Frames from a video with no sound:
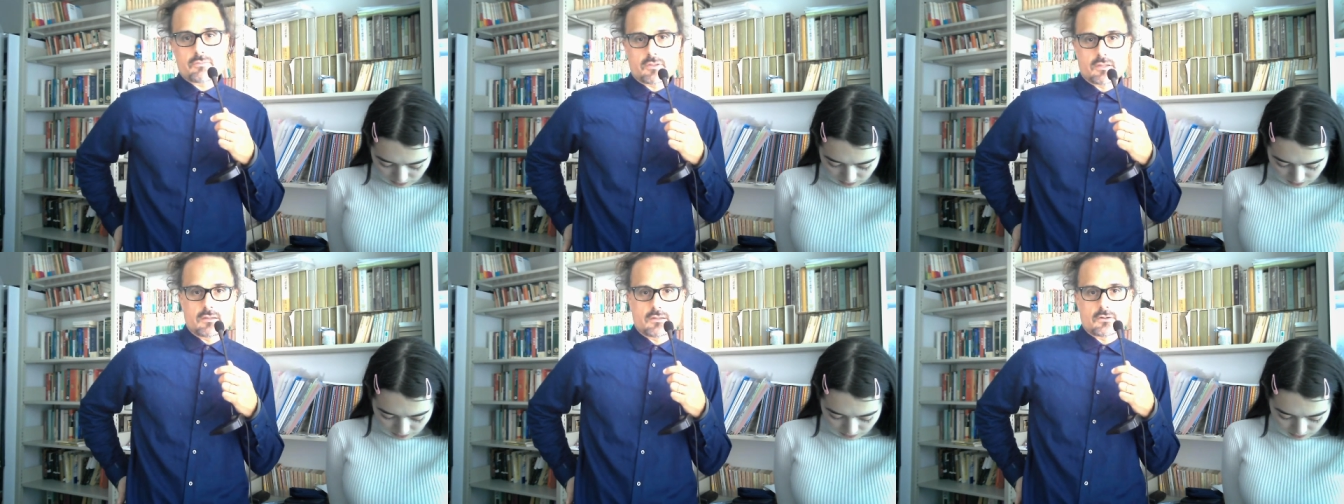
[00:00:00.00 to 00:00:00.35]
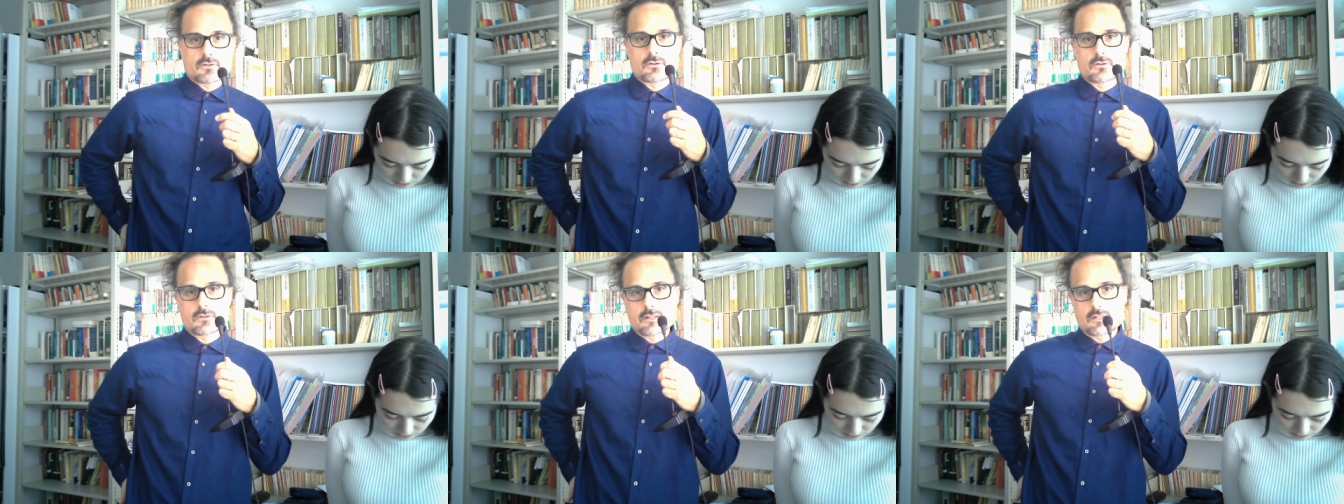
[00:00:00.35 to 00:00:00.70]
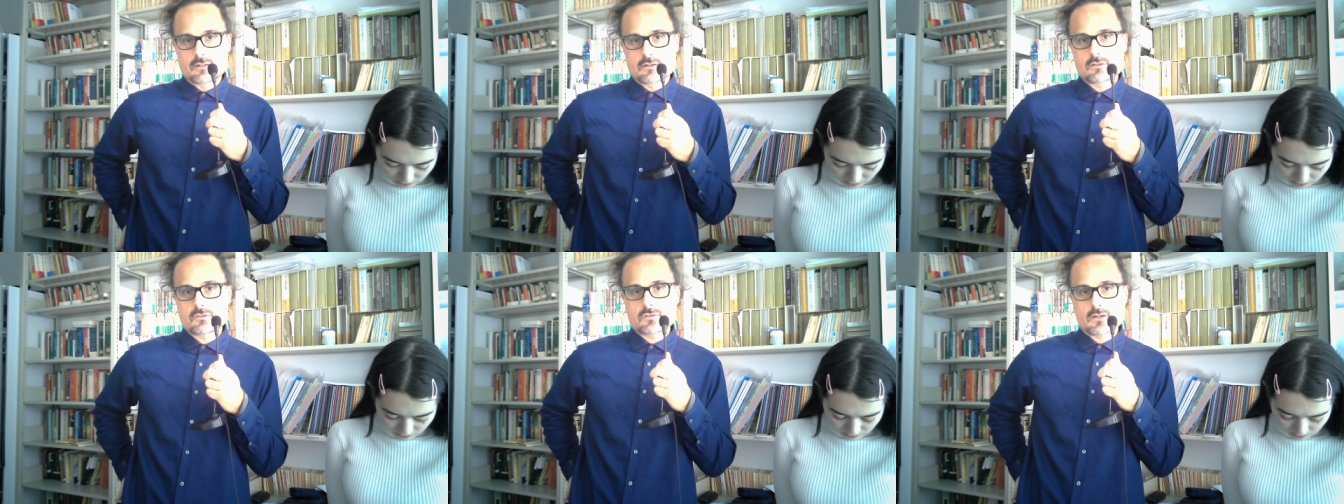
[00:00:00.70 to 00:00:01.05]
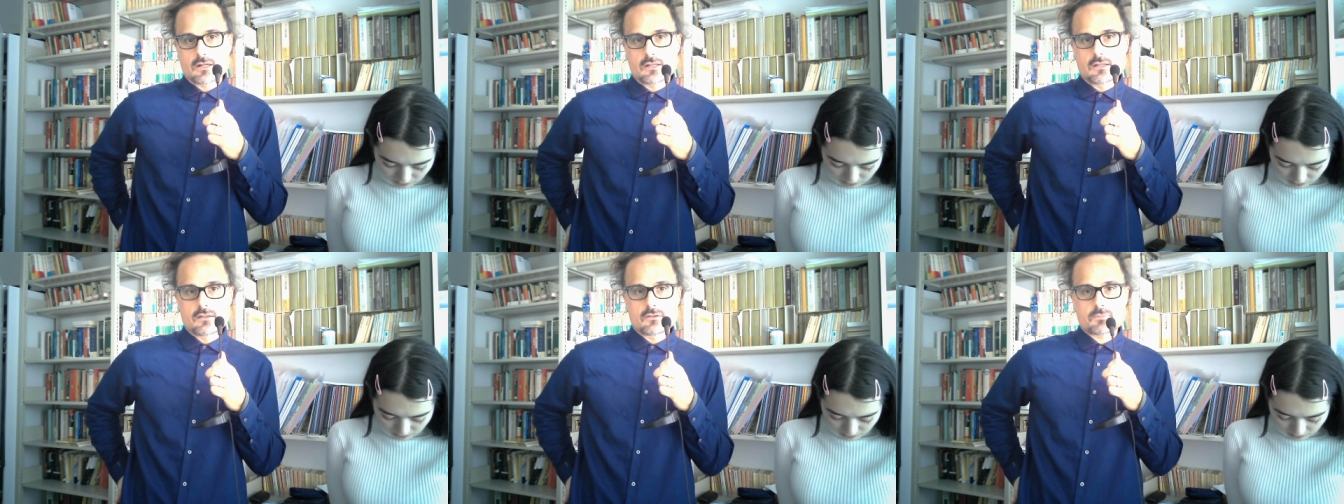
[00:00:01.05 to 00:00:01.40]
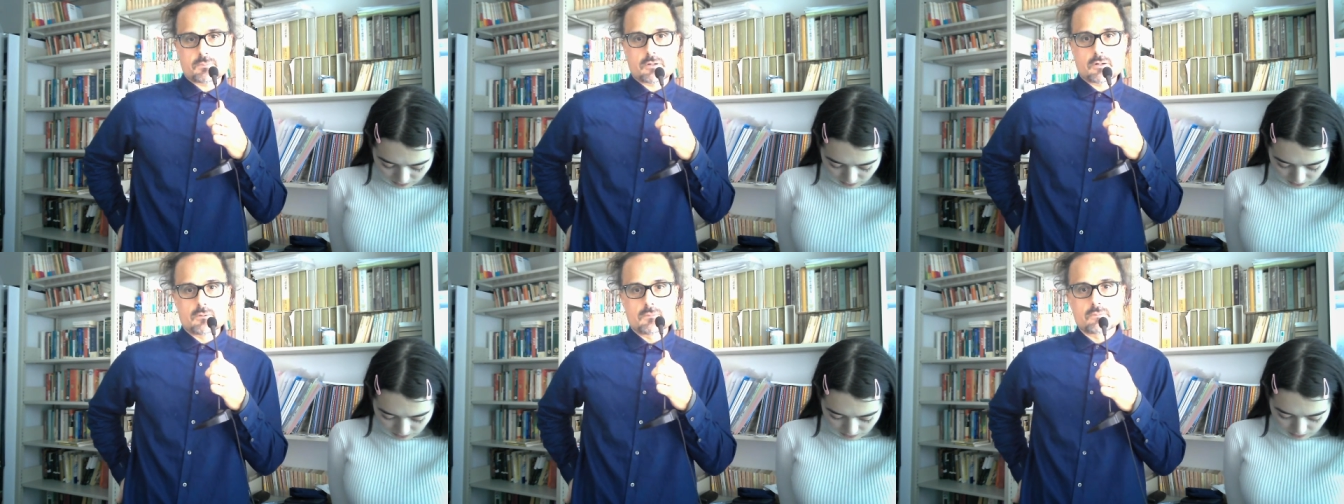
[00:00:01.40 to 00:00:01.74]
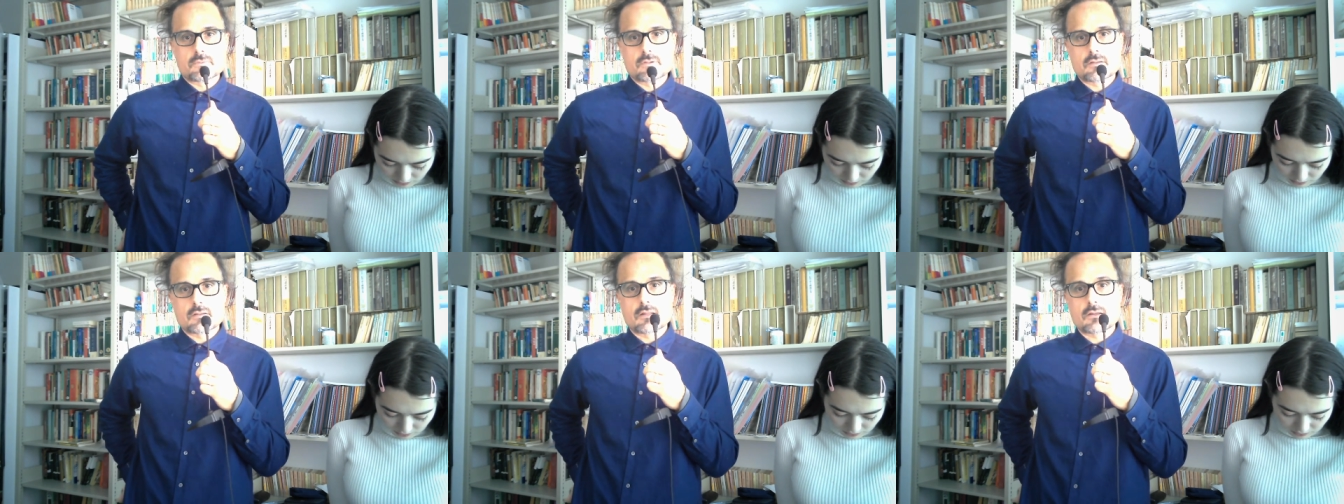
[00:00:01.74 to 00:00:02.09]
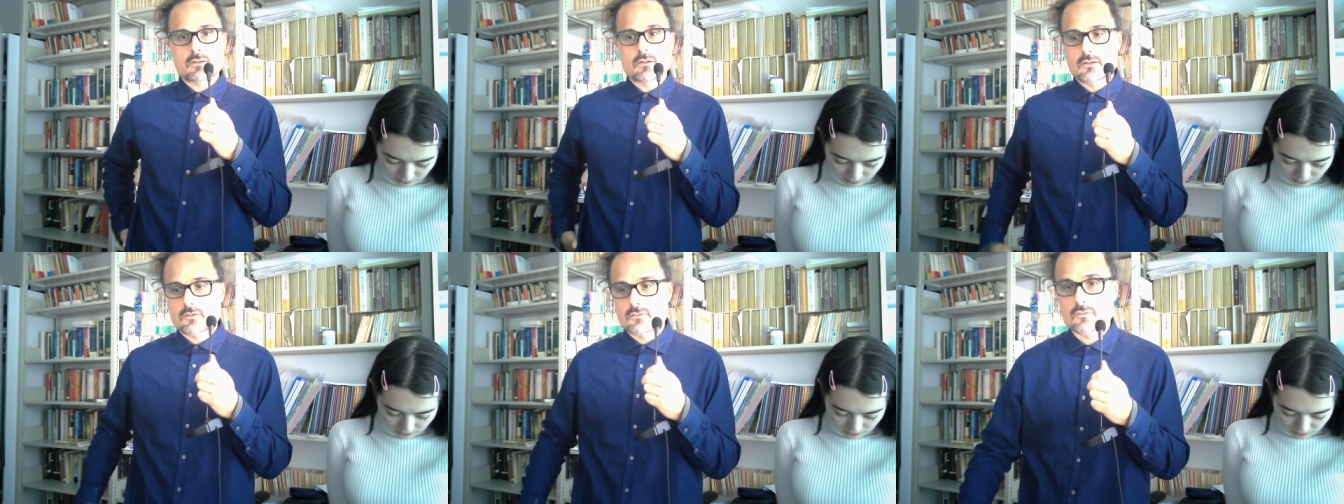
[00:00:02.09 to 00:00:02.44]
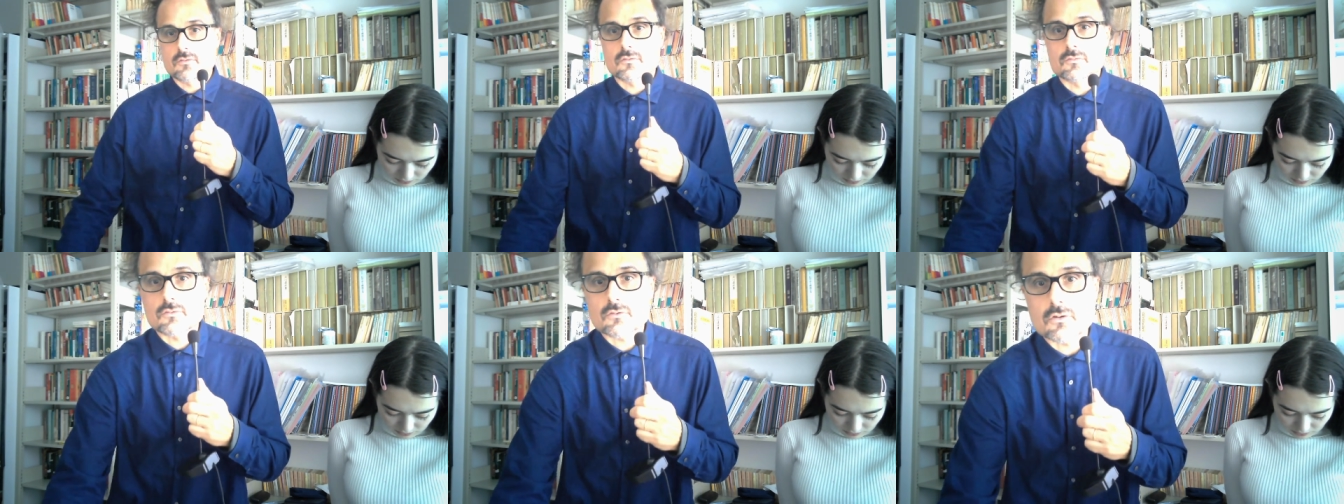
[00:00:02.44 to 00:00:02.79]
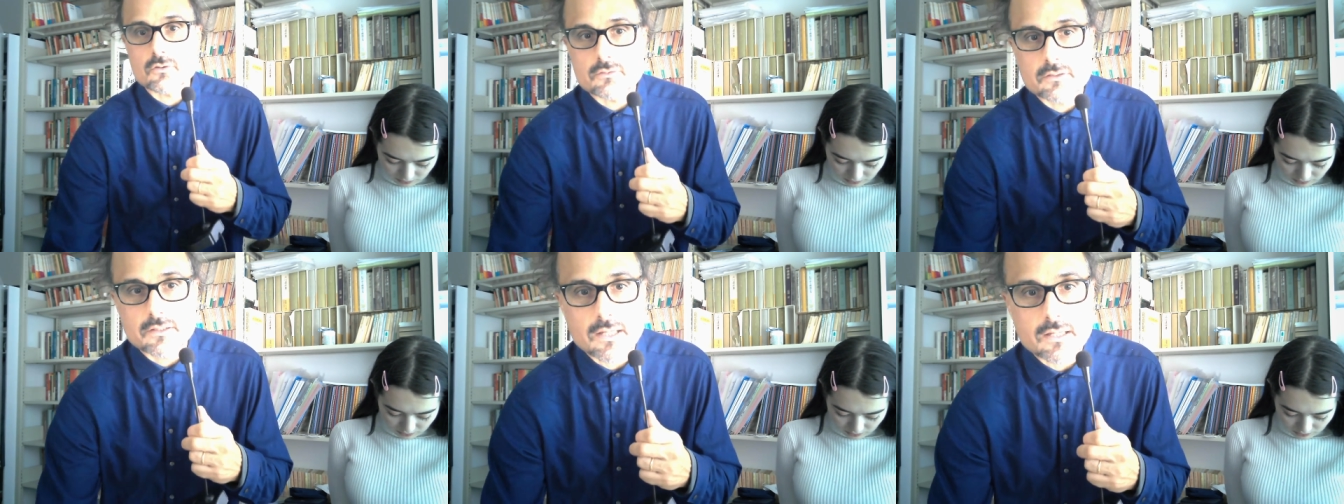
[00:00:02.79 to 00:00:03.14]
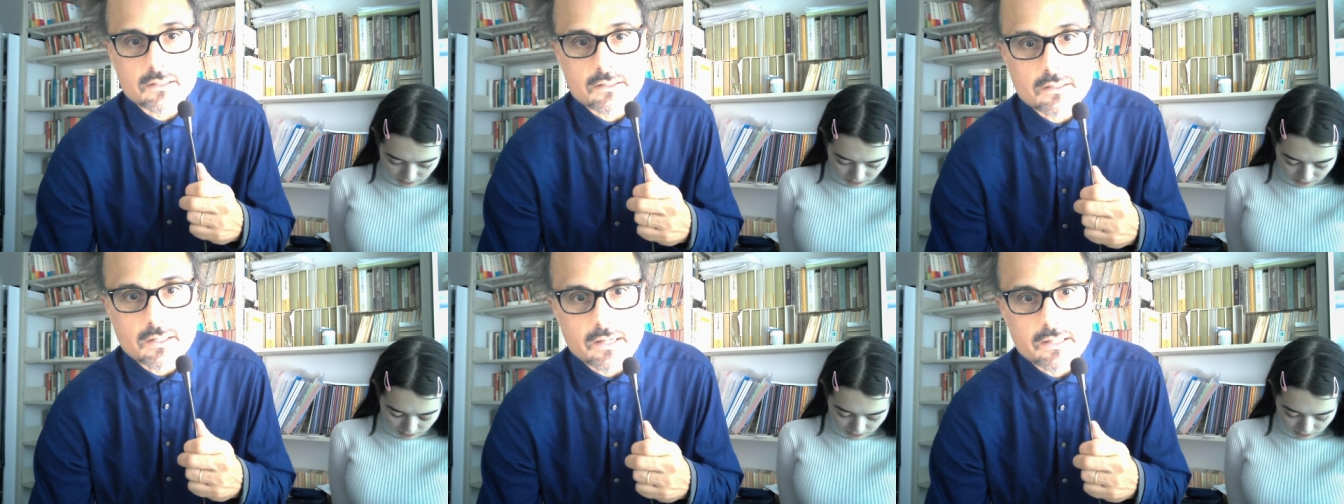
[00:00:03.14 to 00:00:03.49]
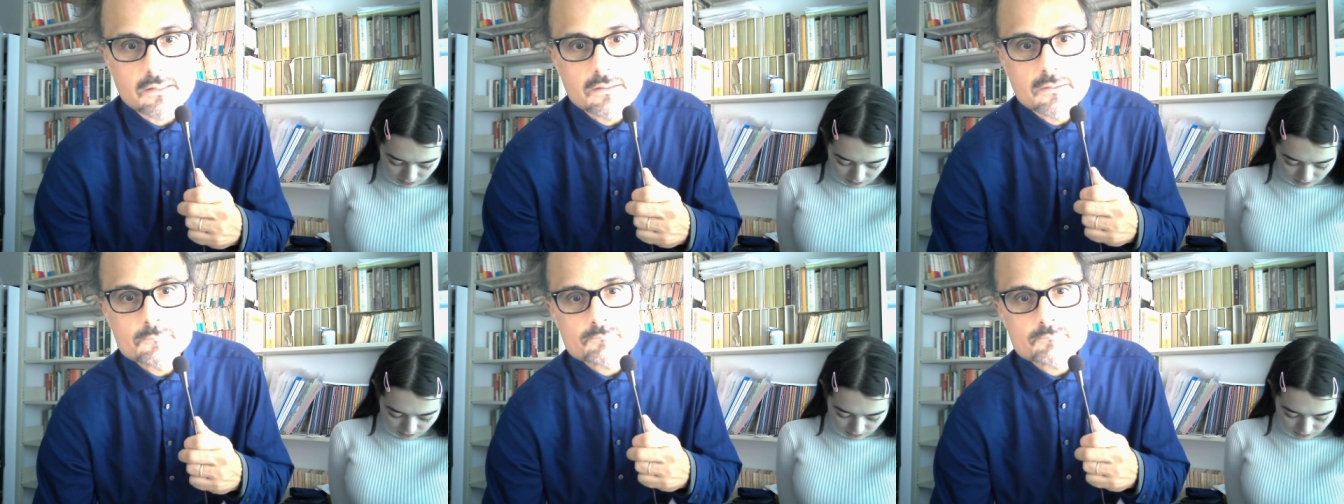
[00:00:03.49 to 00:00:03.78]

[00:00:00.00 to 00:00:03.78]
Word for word: the earlier Chinese poem. It's, this is called Genkai.